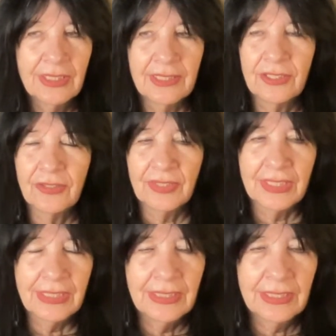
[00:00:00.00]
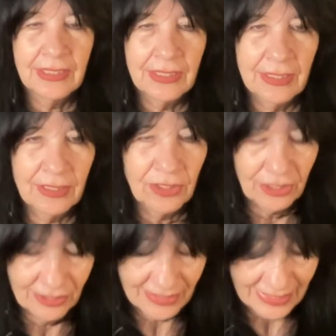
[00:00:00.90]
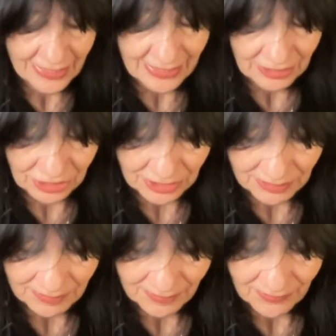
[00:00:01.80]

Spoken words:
and to the east, the Cherokee Nation.